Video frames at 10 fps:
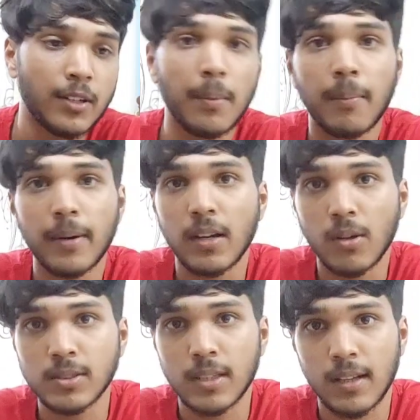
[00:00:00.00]
to remember a
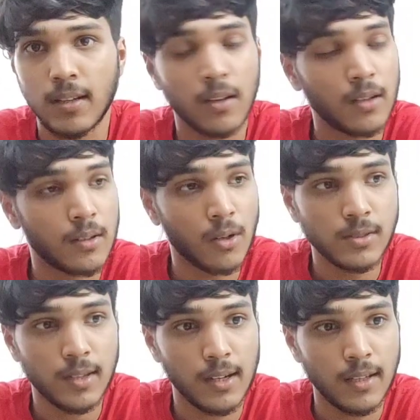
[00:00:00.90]

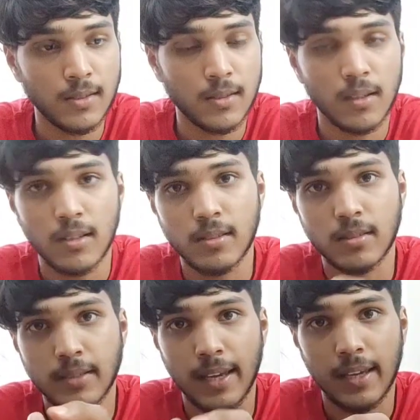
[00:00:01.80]
grocery list,
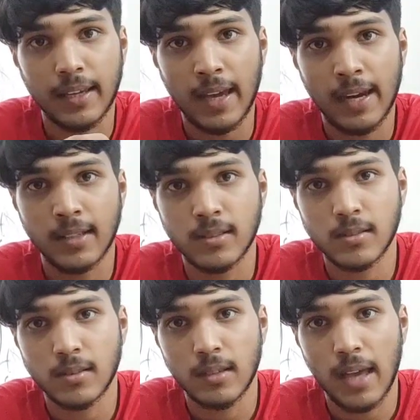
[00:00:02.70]
say
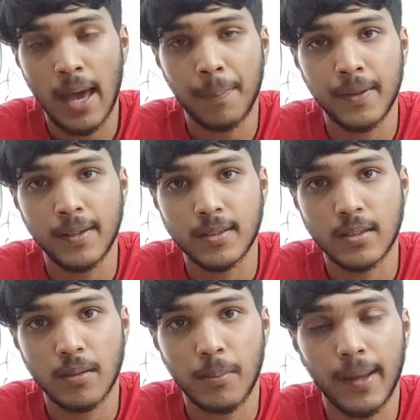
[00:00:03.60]
carrots, apples,
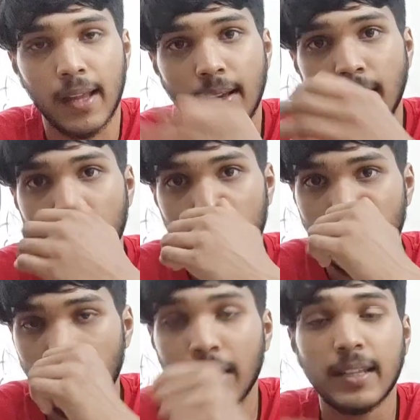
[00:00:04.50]
banana,
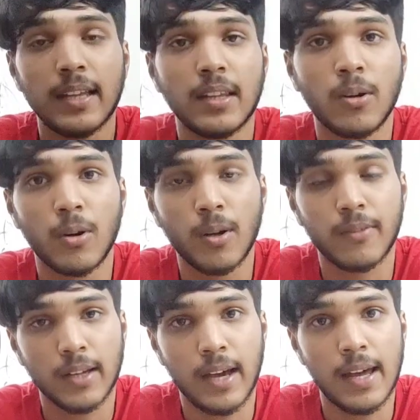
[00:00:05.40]
you're going to take the hood of
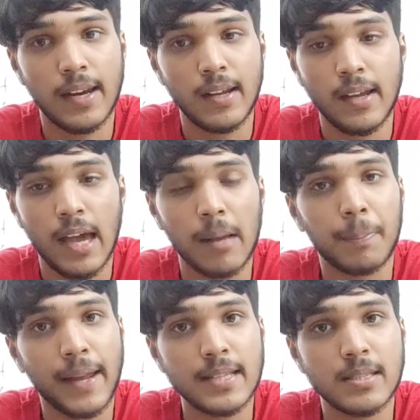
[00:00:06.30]
the car and
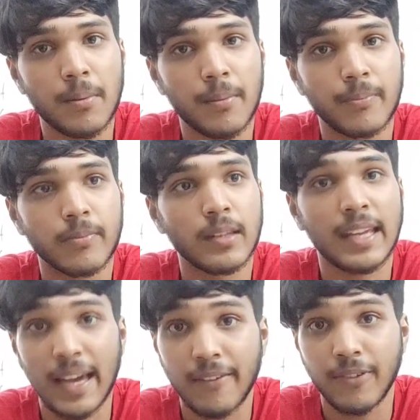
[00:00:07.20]
place the
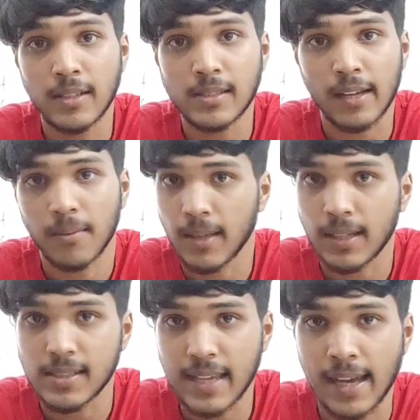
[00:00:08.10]
first item, that
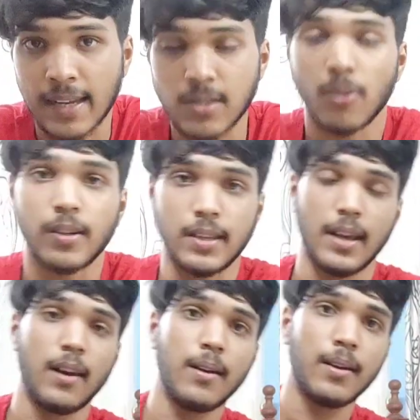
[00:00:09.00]
is carrots, over
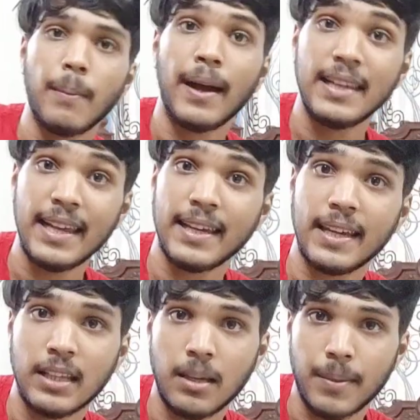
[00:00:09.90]
there by
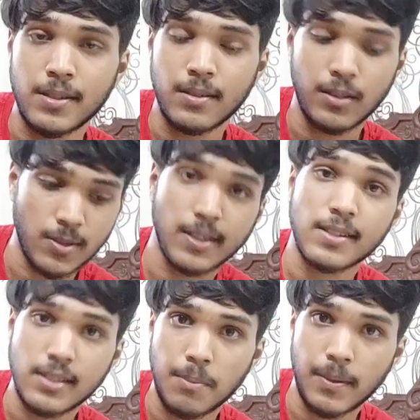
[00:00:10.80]
linking the image using the
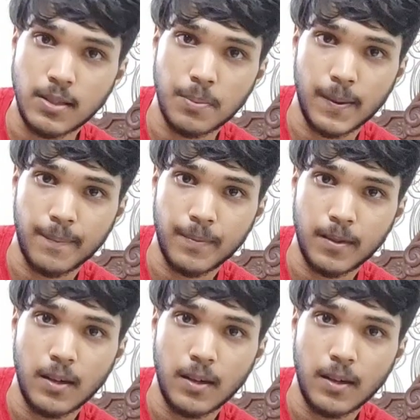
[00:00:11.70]
C principle.